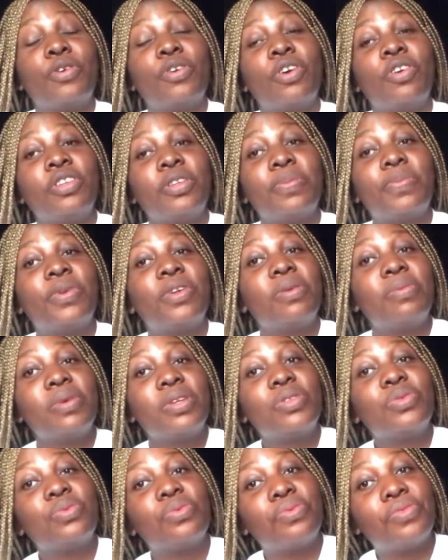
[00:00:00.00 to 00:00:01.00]

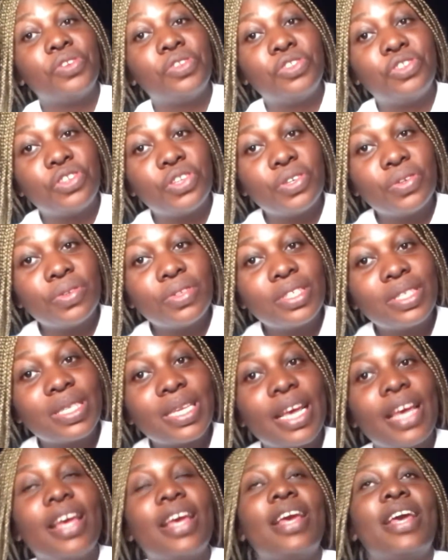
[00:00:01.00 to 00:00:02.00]
unemployment will reduce,
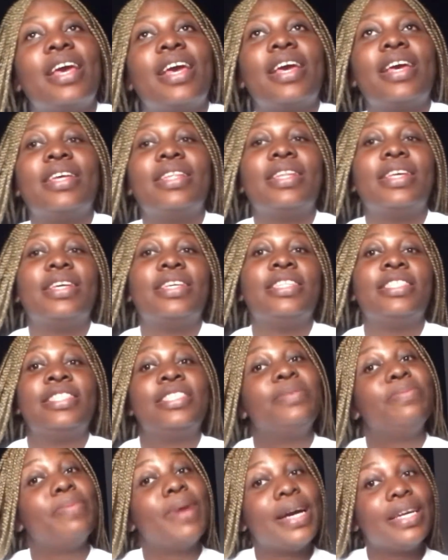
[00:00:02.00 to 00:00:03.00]
and
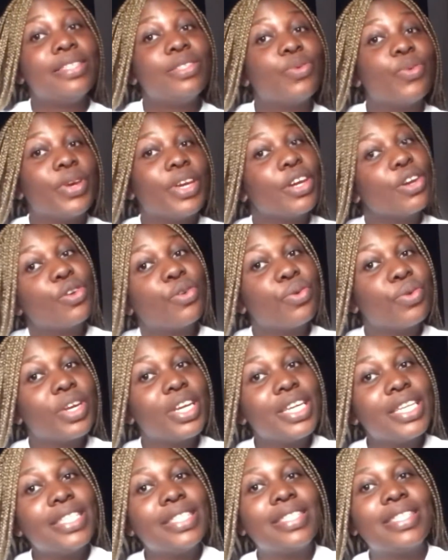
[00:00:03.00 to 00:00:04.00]
demand will
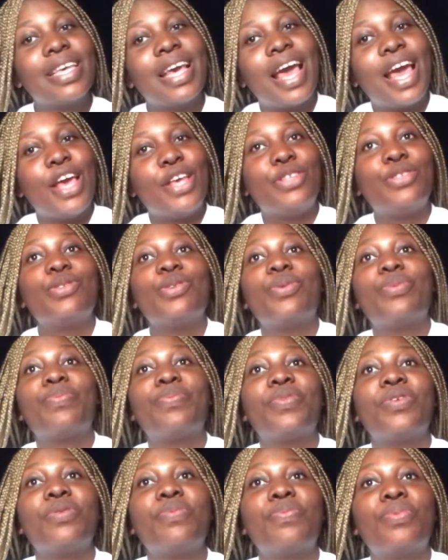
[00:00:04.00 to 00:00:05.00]
increase. So
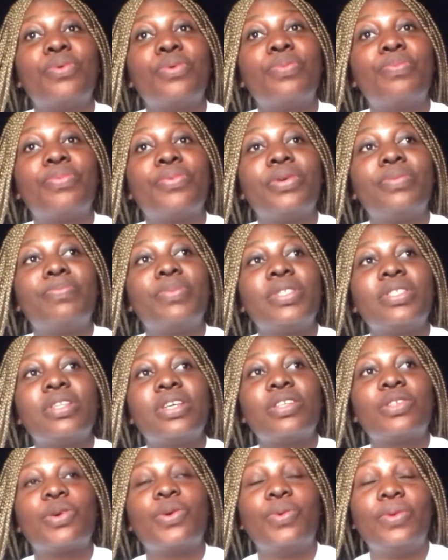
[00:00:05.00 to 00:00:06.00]
people,
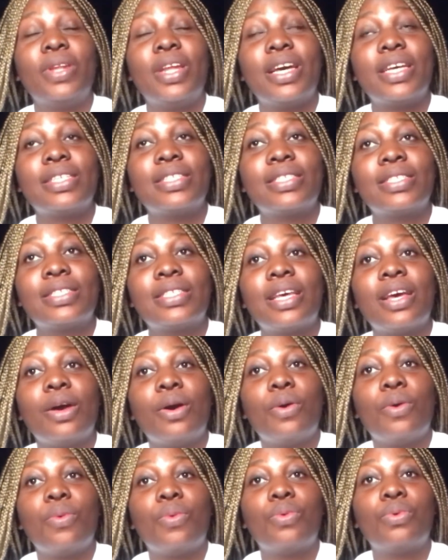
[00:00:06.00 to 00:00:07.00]
business owners
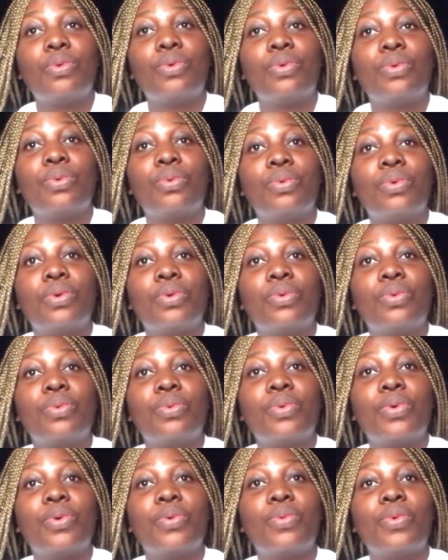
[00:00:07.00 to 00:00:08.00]
will
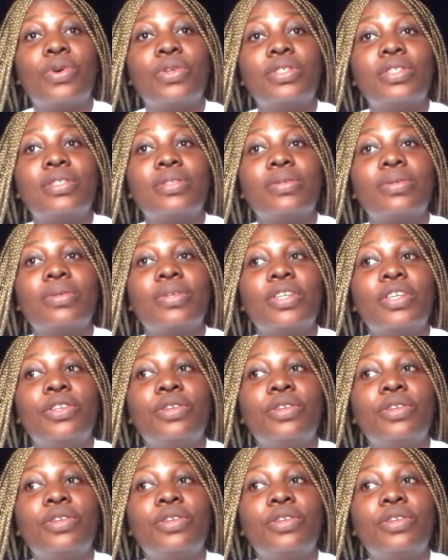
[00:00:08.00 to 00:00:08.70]
want to,